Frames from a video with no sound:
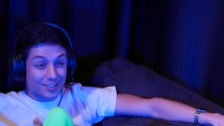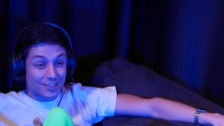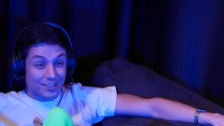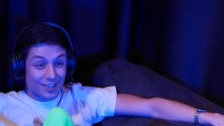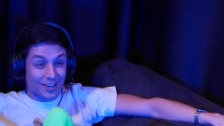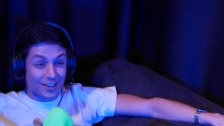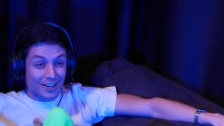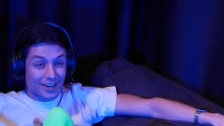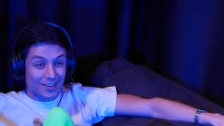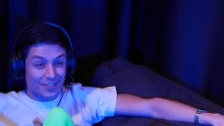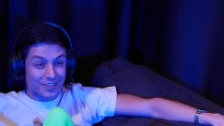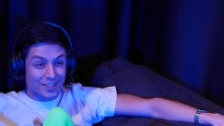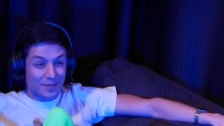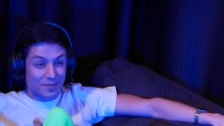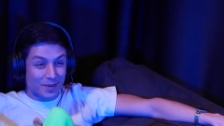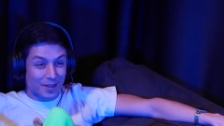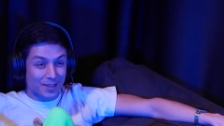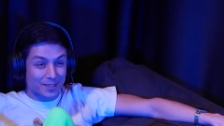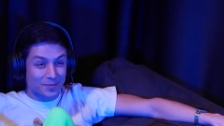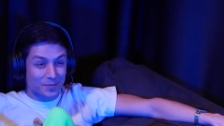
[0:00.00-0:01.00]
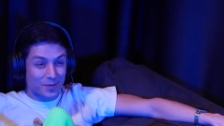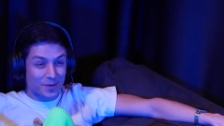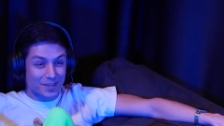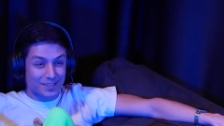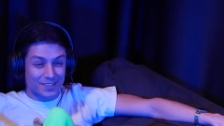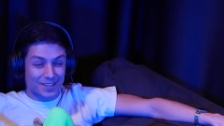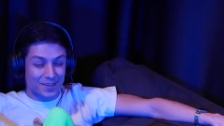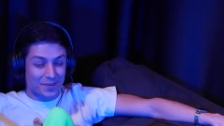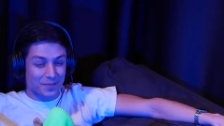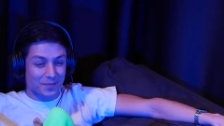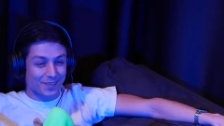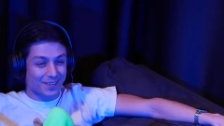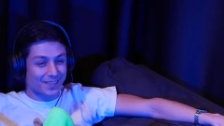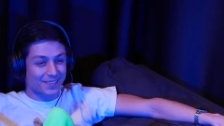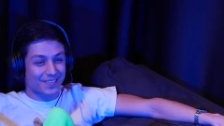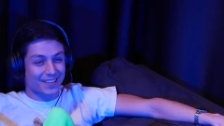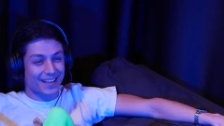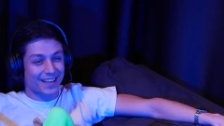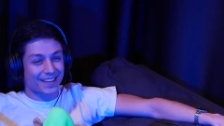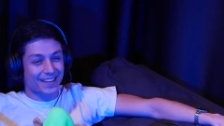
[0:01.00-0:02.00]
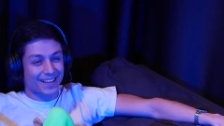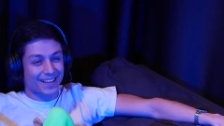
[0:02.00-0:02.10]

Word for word: started off drinking Ballast yeah. Points. I don't believe that.